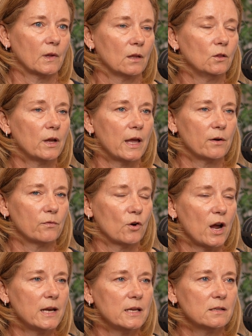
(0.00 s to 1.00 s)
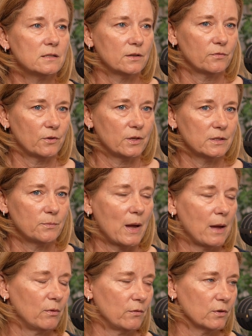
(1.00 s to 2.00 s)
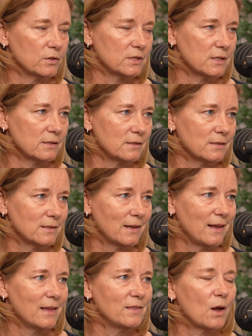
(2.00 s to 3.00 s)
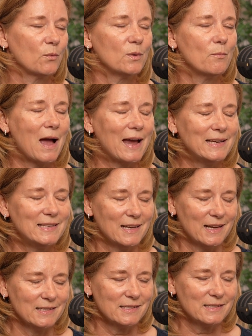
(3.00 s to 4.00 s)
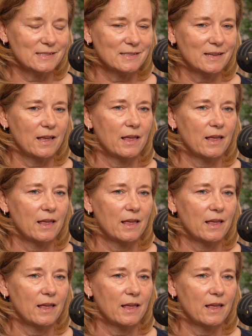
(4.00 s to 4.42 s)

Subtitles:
look at a variety of different Bible verses that remind us